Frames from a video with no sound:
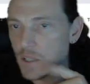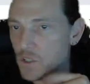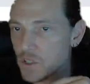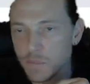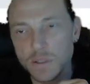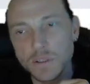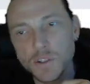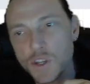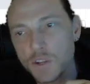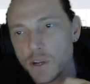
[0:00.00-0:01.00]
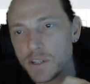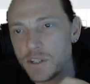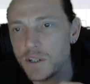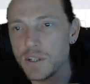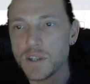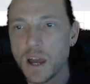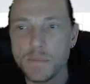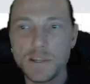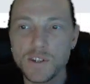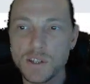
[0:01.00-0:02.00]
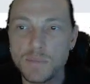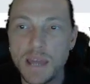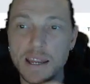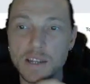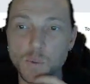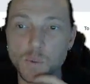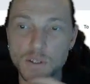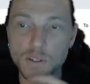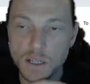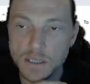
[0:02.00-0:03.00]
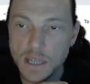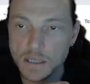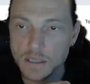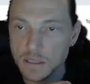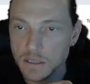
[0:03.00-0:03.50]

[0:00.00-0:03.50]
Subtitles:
Similar listing criteria, I'm going to skip that as well as contact.